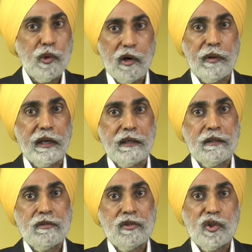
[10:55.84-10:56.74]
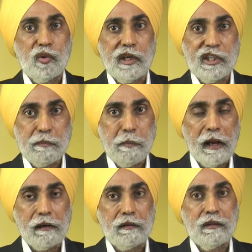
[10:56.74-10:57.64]
away, to
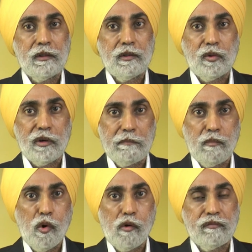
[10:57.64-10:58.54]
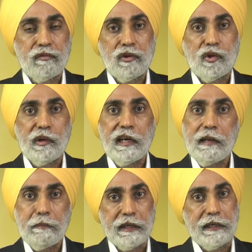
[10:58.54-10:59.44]
dispel, to remove, to
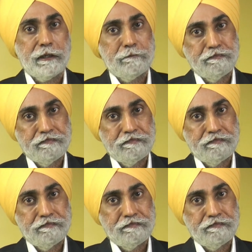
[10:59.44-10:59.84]
eliminate.